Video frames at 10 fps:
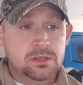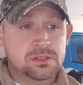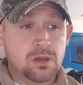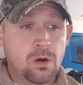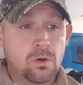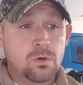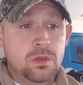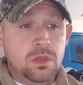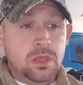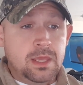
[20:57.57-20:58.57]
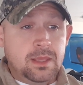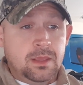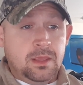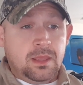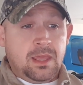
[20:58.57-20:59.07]
So
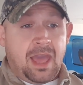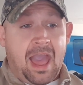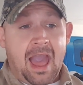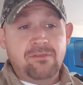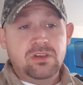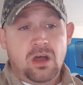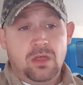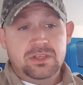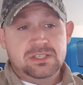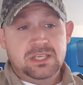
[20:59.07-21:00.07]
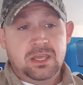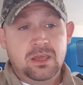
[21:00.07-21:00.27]
having all this